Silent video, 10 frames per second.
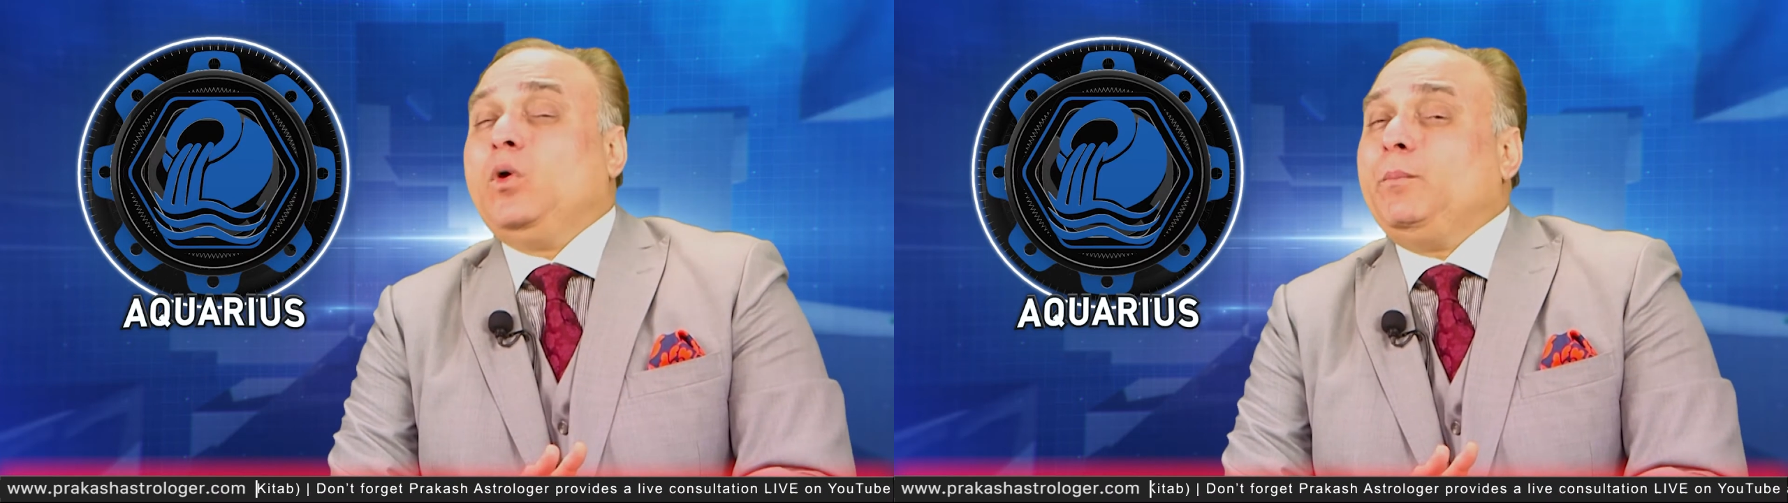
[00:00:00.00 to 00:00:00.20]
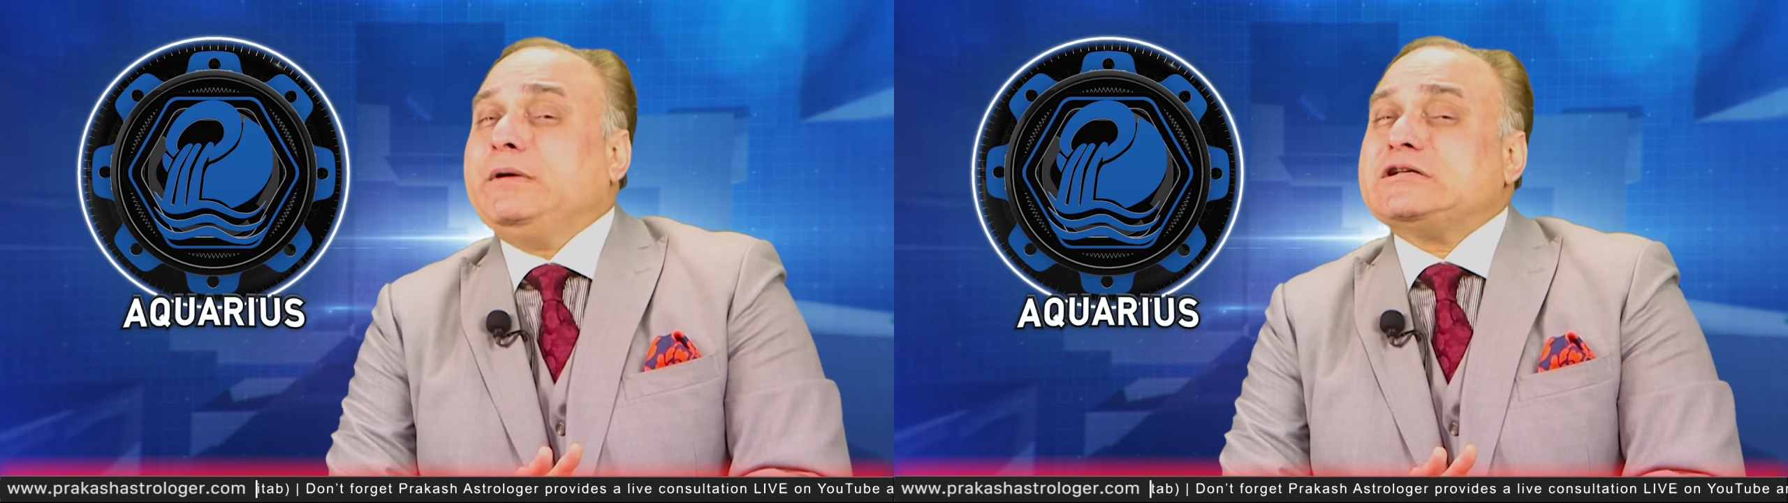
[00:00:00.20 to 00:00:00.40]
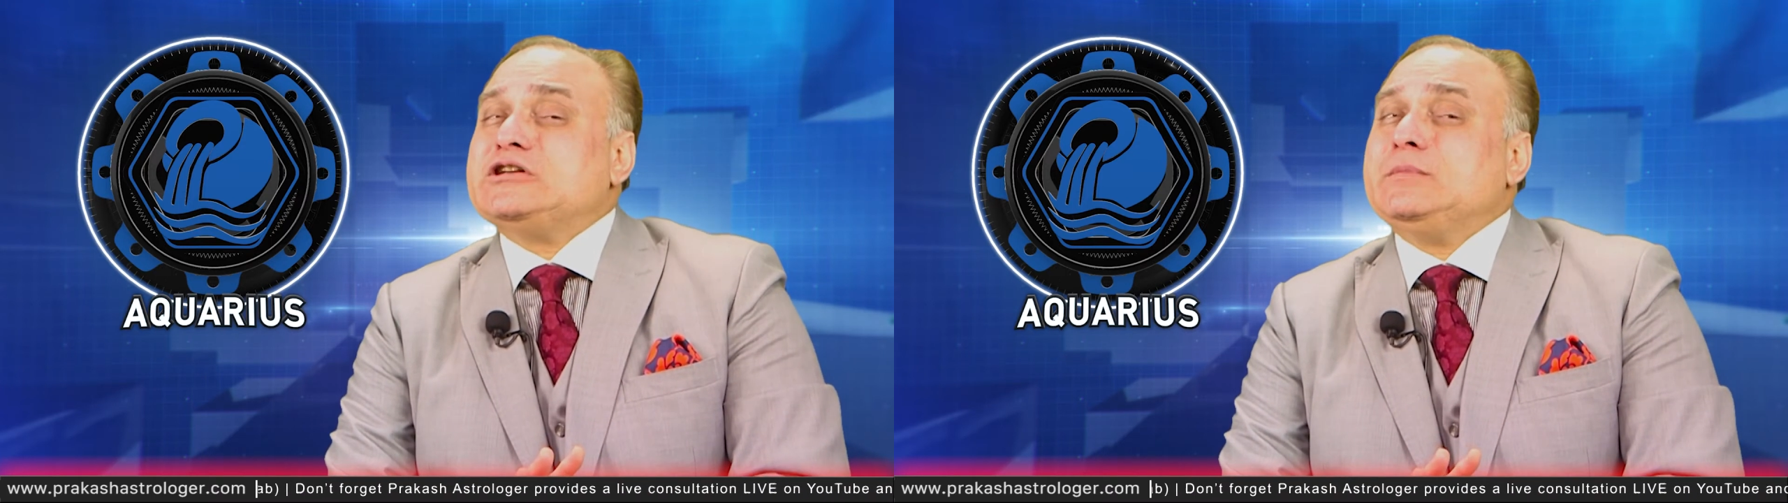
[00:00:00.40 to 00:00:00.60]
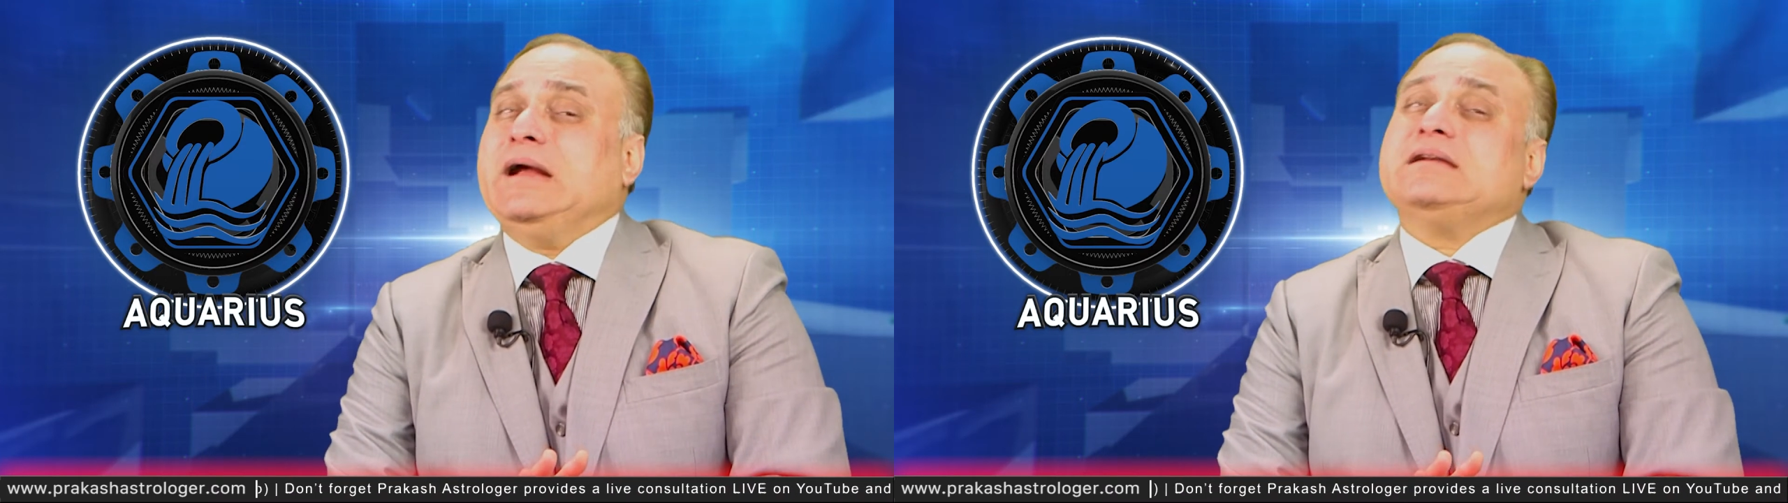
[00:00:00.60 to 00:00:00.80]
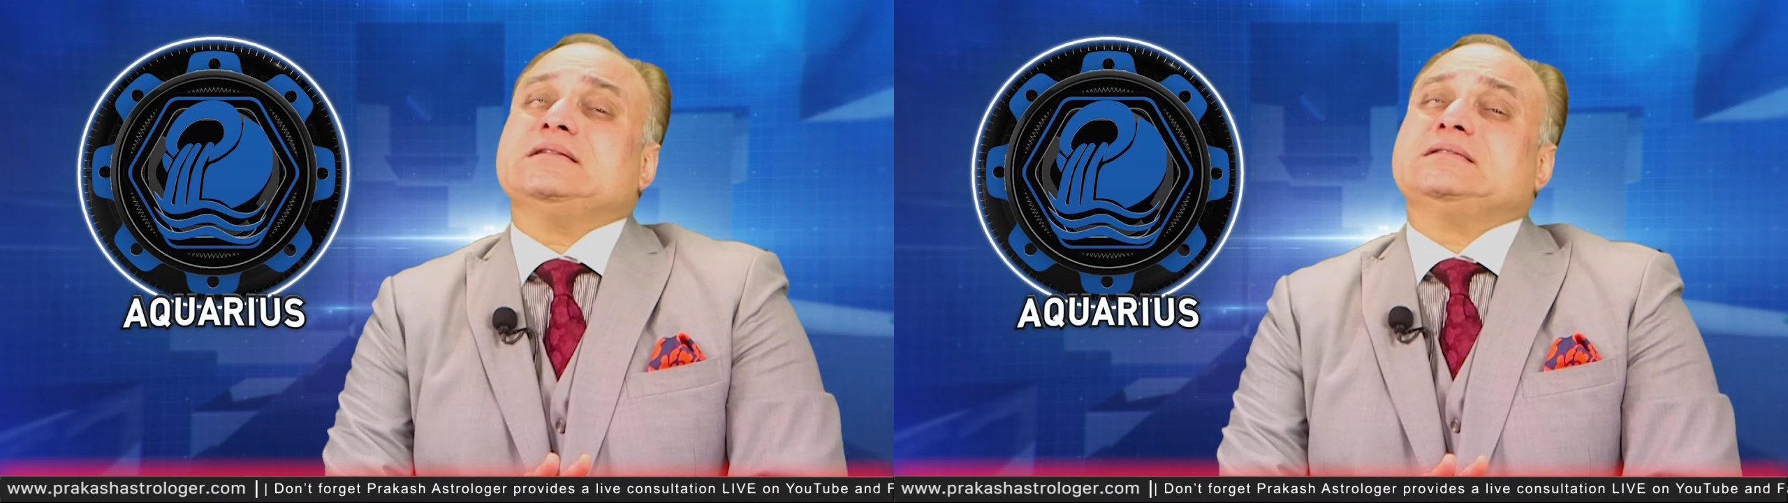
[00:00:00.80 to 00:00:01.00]
or personal
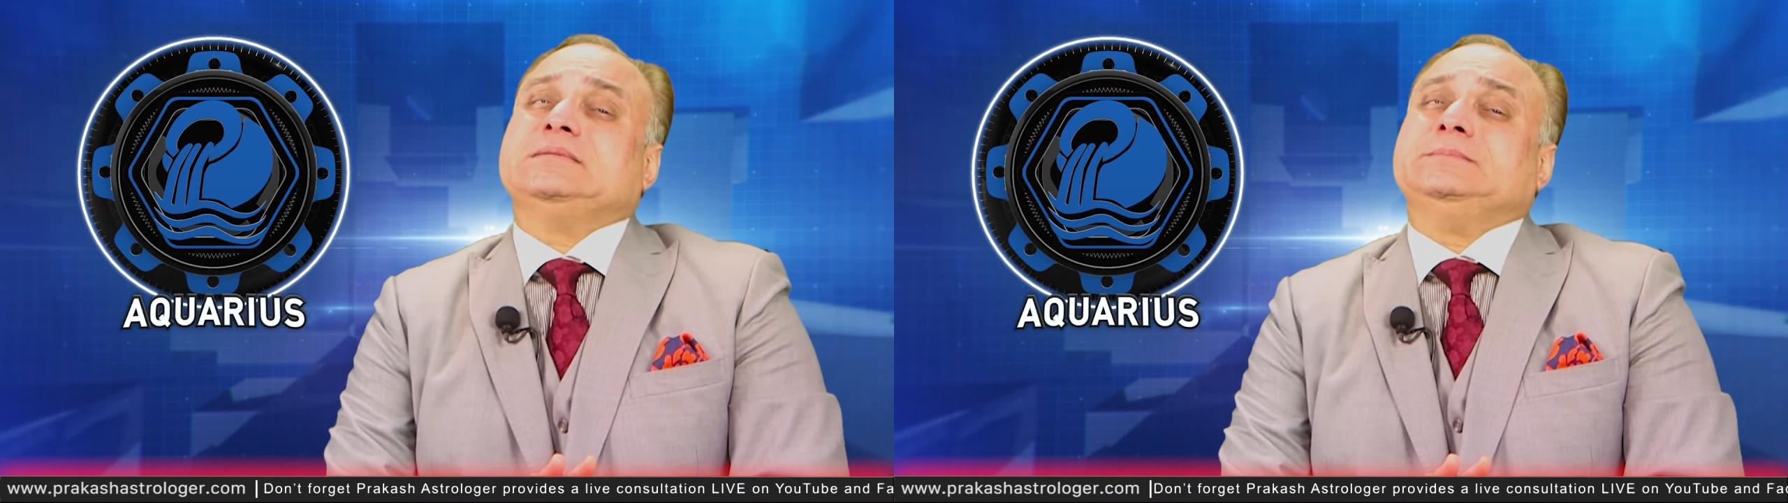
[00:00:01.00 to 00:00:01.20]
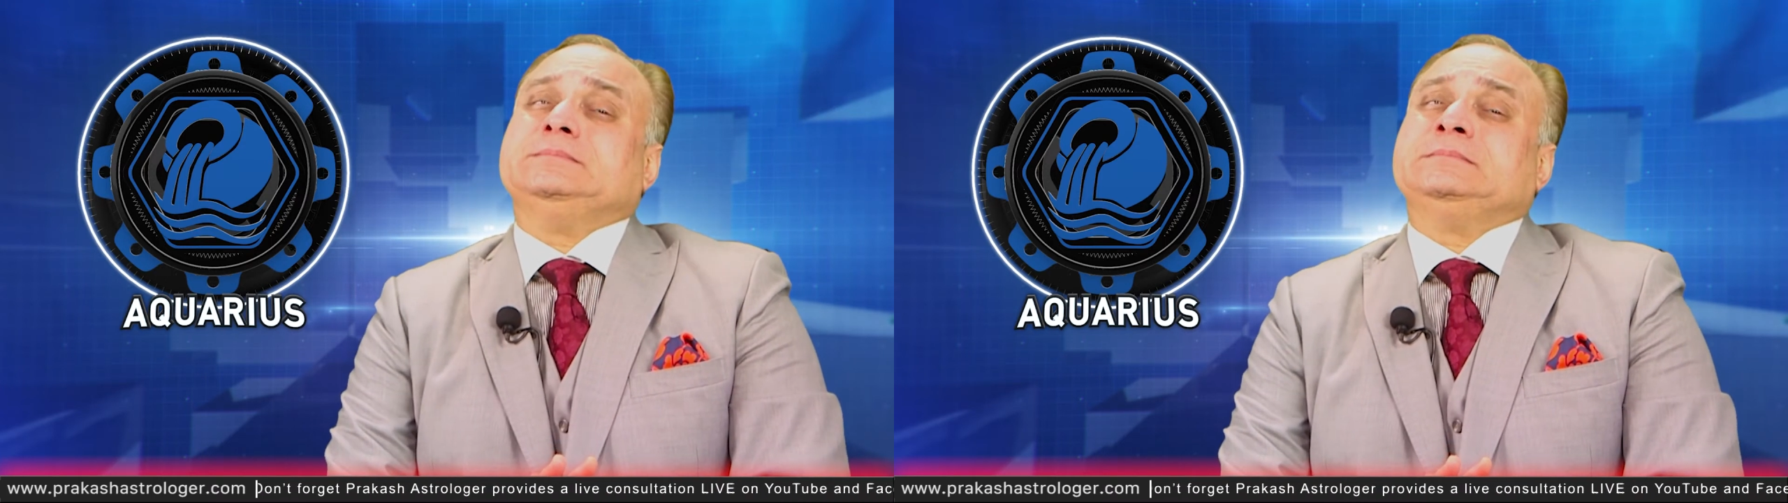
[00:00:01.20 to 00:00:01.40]
matters.